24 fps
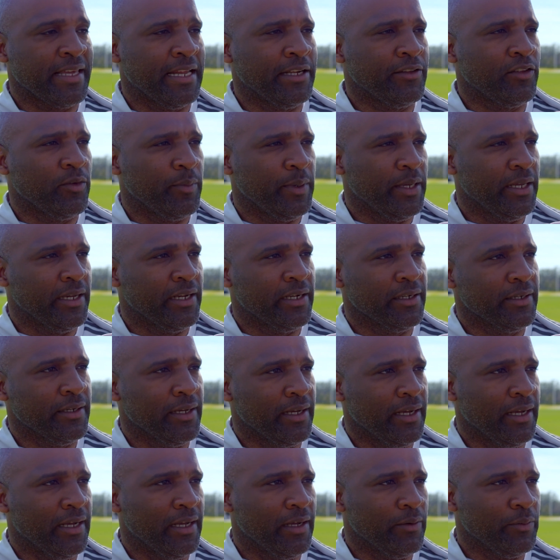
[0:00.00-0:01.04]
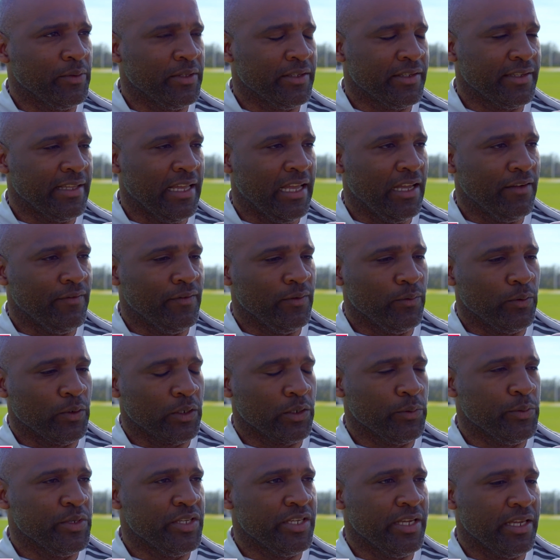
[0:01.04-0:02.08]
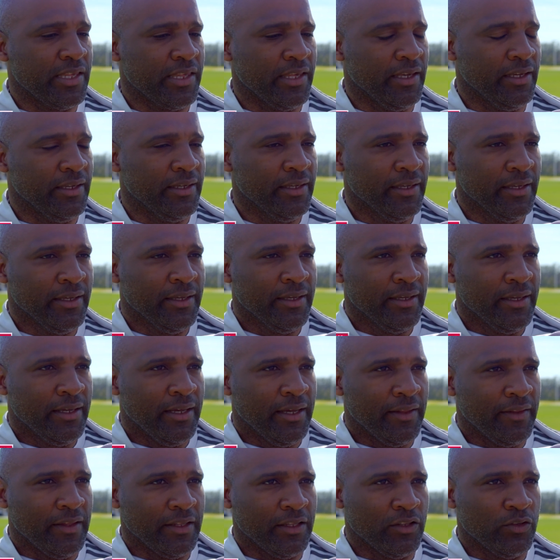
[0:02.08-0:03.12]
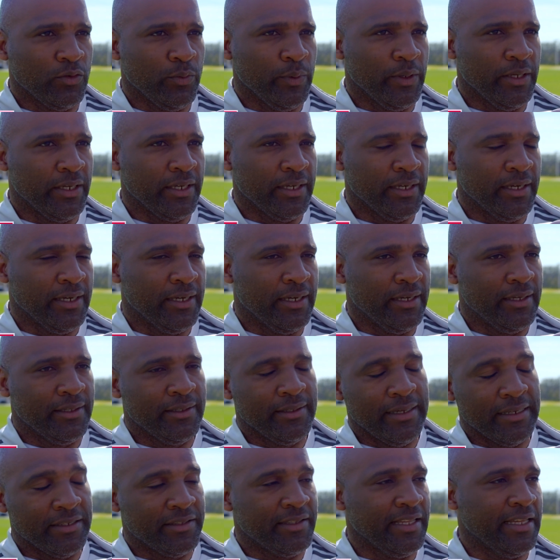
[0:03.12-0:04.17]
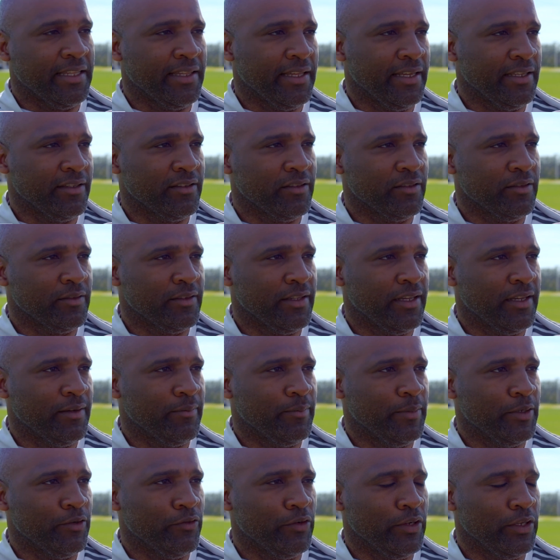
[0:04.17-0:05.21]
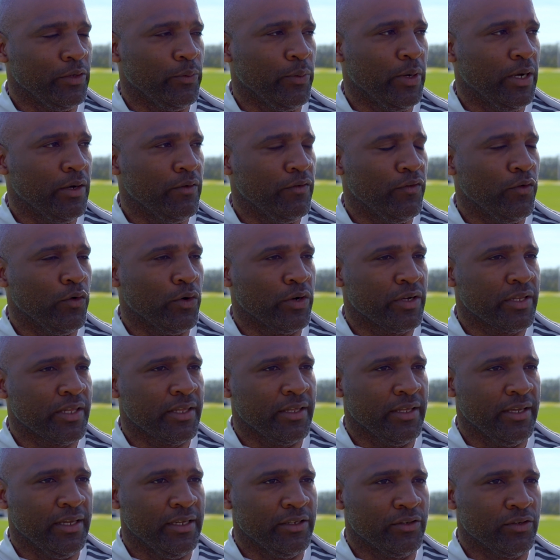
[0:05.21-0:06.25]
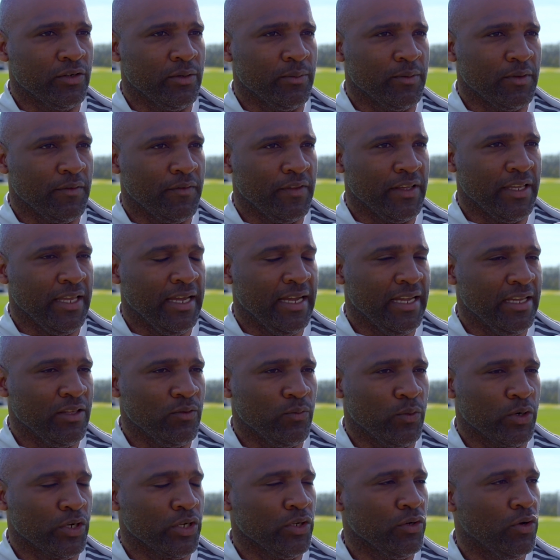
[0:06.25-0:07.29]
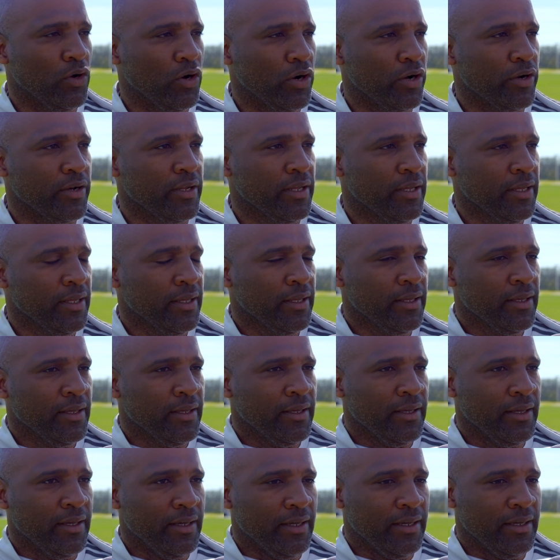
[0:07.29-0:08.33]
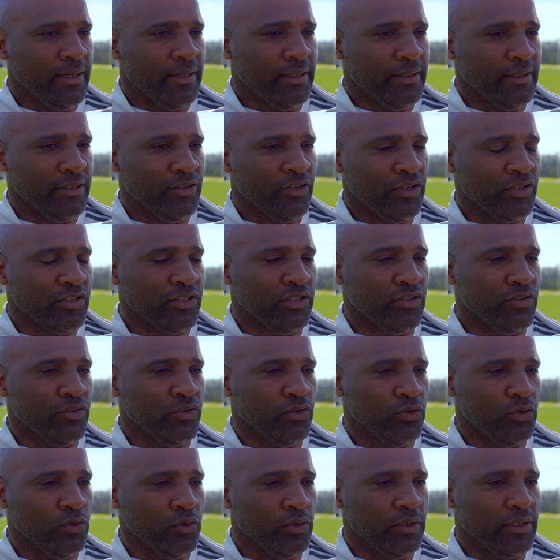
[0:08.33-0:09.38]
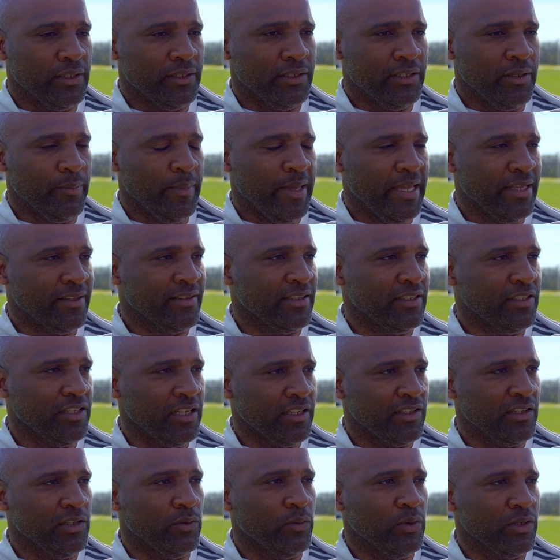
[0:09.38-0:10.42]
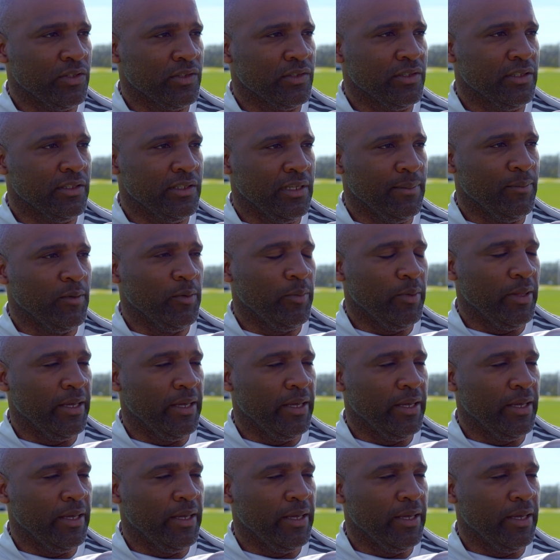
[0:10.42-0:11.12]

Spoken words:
excited to be here with the staff and working with Jesse. I think this week, last 10 days has been really well for us in terms of the guys working hard, adjusting to the demands that Jesse wants the team to